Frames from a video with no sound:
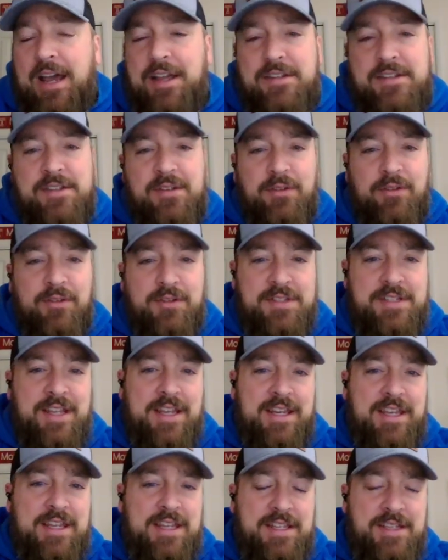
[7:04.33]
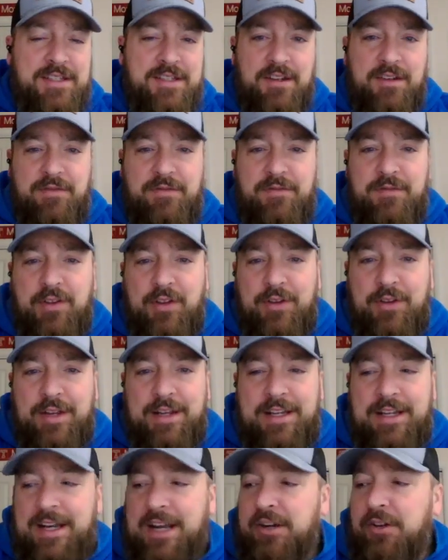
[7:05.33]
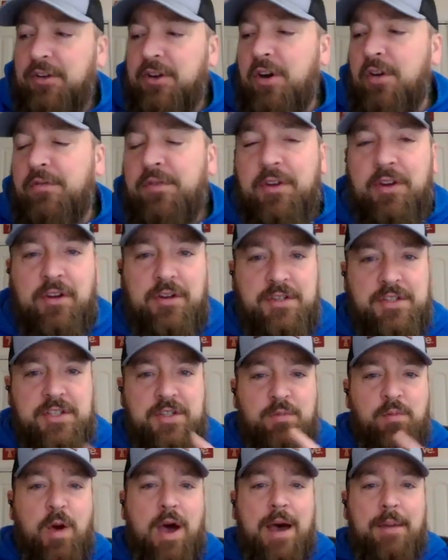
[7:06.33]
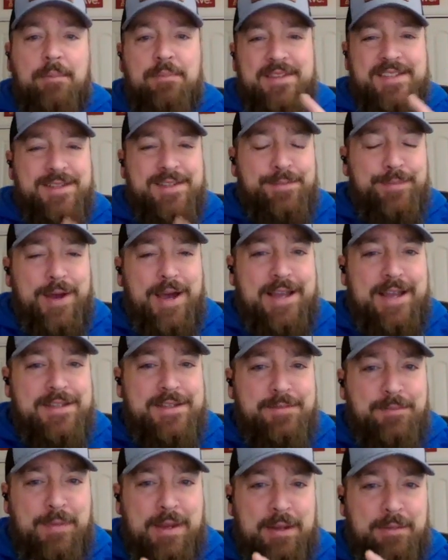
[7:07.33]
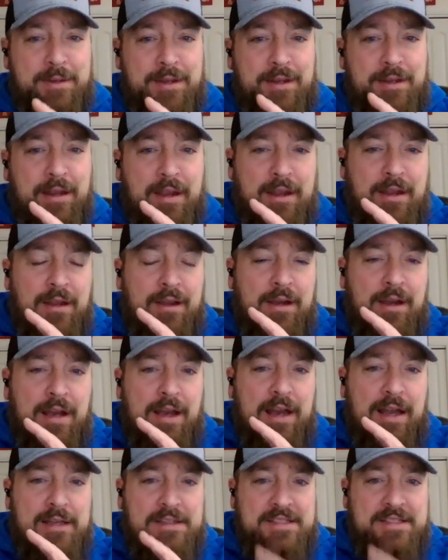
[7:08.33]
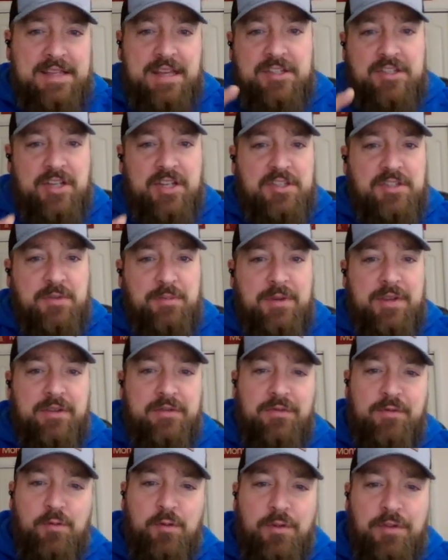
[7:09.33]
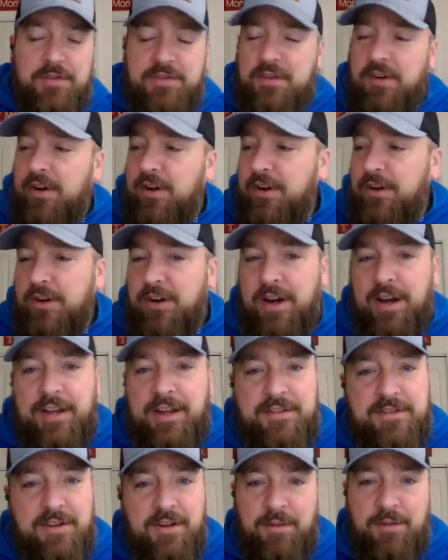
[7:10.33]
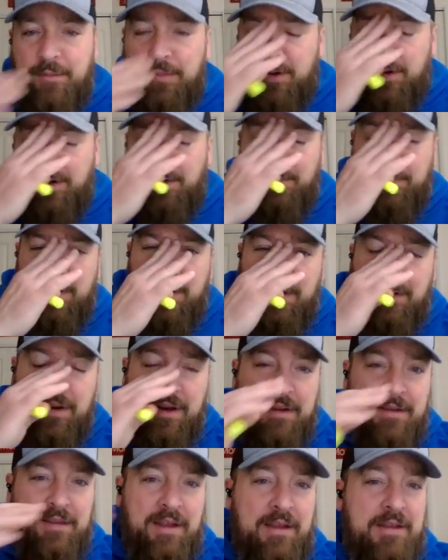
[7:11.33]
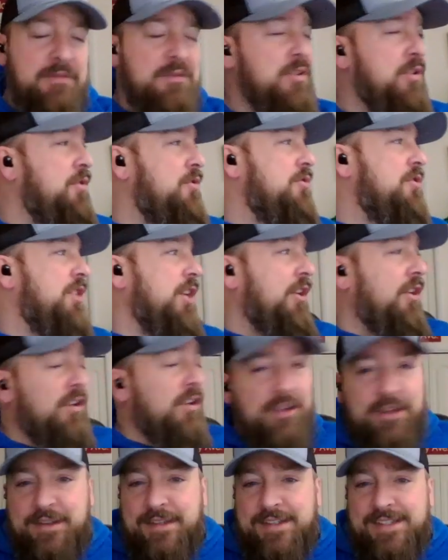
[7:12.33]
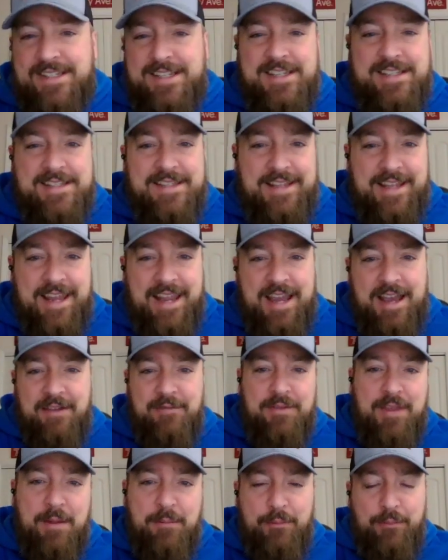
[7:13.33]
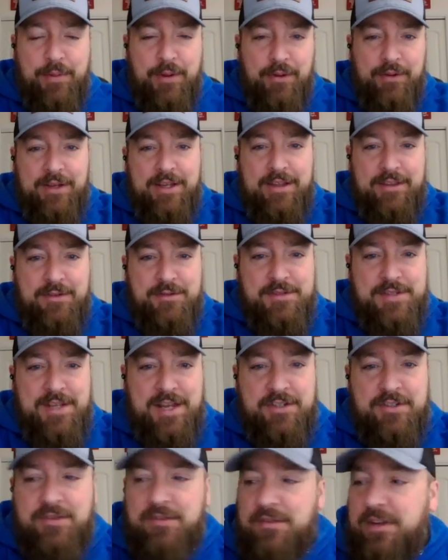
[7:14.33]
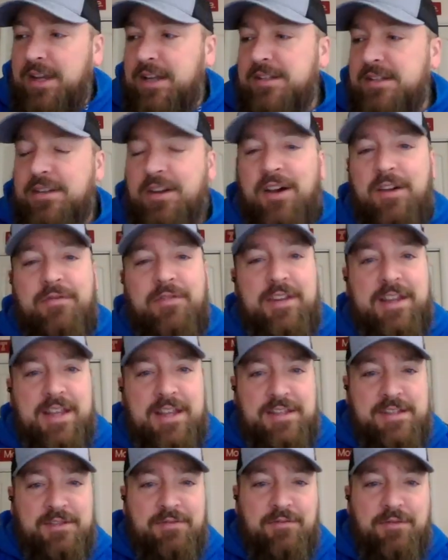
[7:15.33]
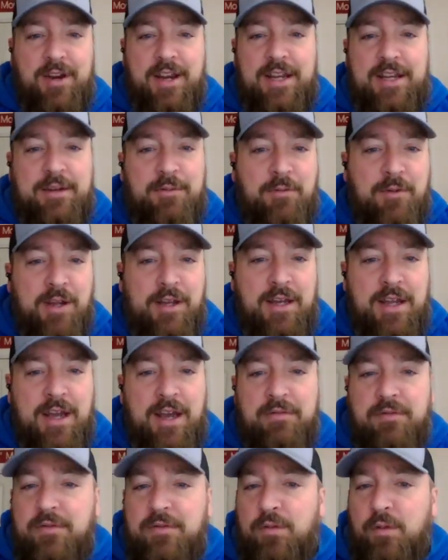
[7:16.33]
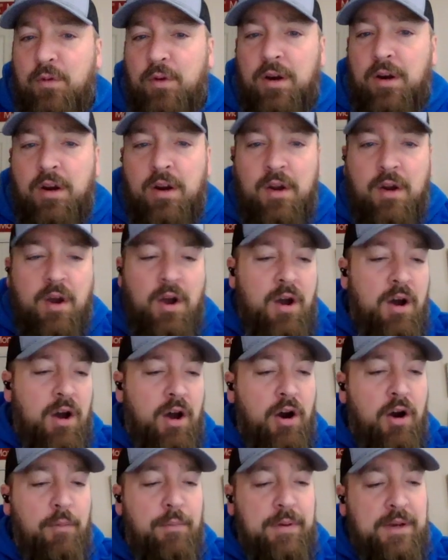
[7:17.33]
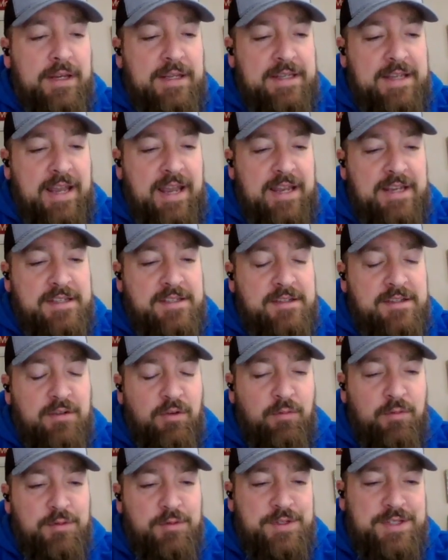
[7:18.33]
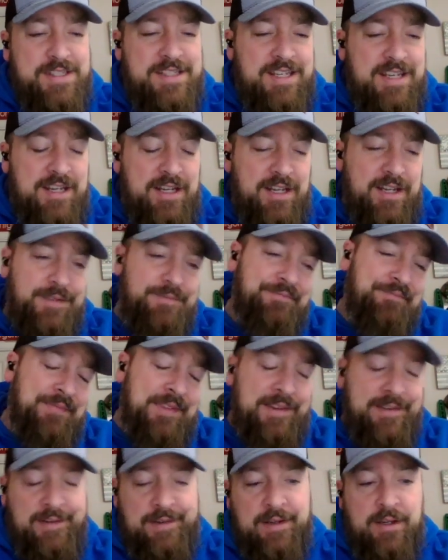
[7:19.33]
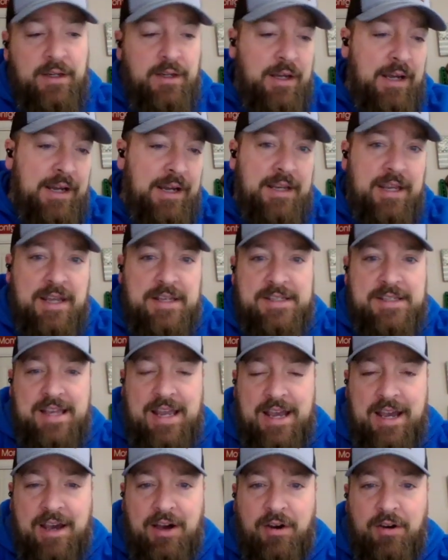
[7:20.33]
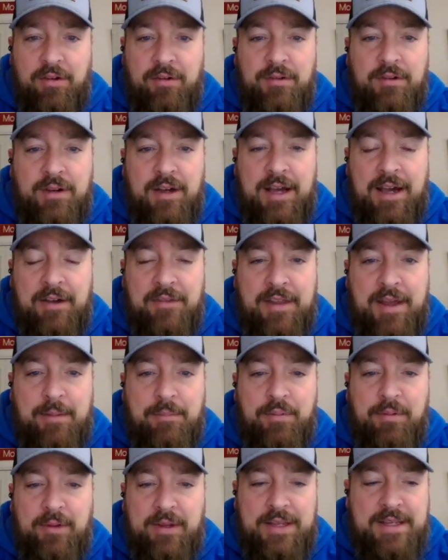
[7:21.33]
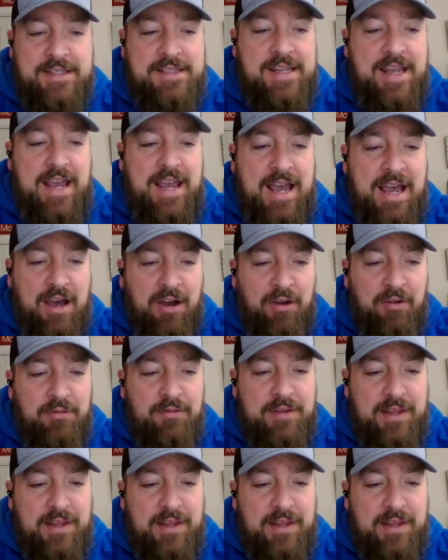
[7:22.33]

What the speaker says: So it looks like he's going to fill in. And I don't know if they're going to swap the spots. Maybe Sanchez will be the fourth starter and Turnbull. But usually early in the season, they build in those extra days off in case of rain and whatnot for opening day. So we'll see, I guess, how that plays out.